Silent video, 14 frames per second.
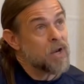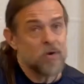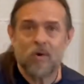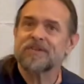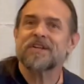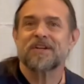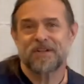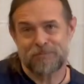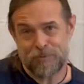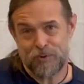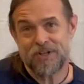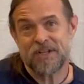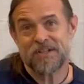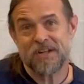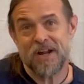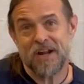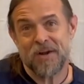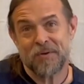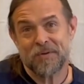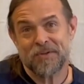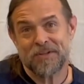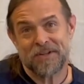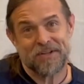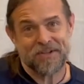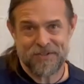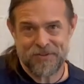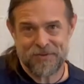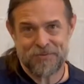you always get a spooky sound.
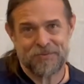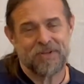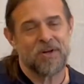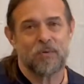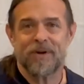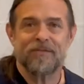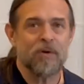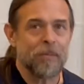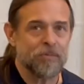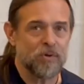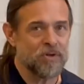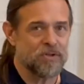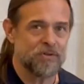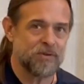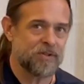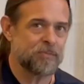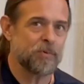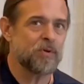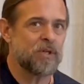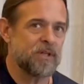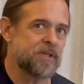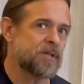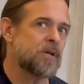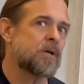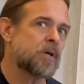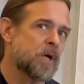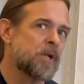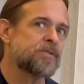And so, you know, whenever I'm going to do a spooky
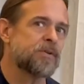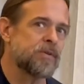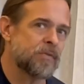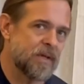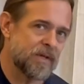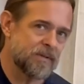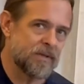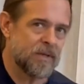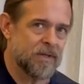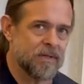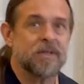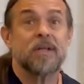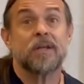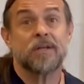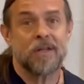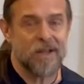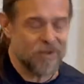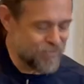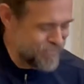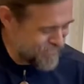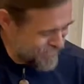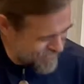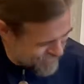song, I'll tune that E down.